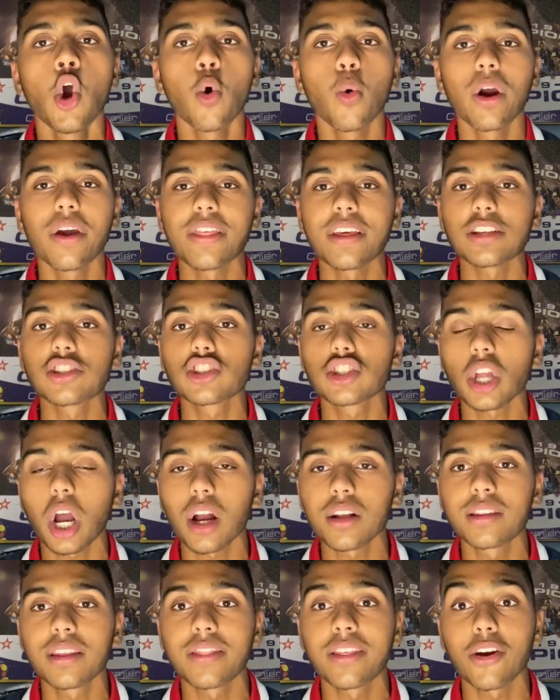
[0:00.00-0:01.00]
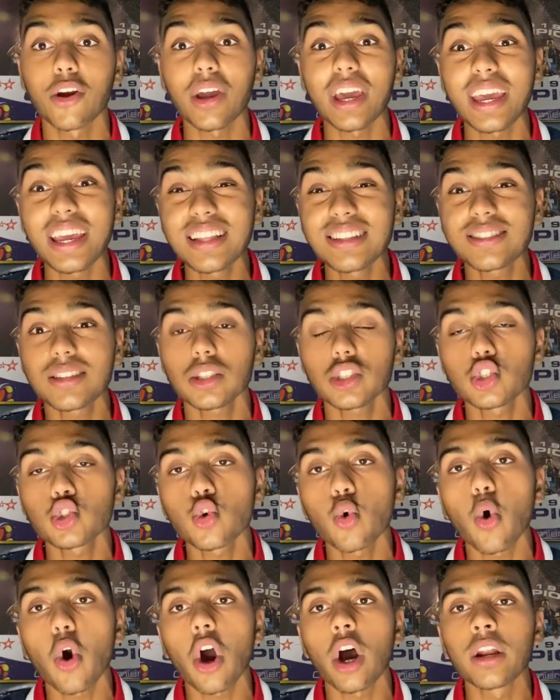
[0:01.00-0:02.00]
where they started their
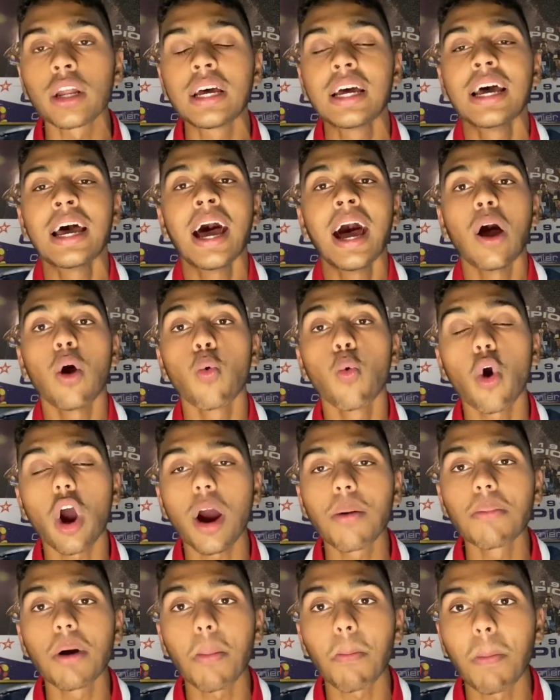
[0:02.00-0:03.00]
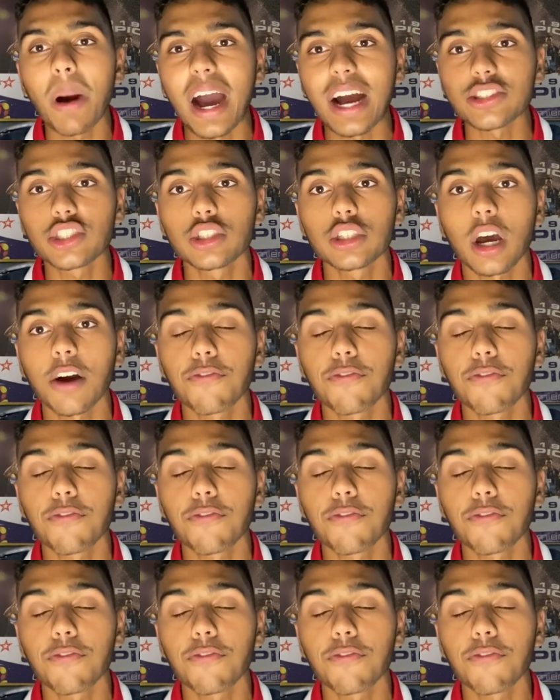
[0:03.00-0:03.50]
inter-squad warm-up match.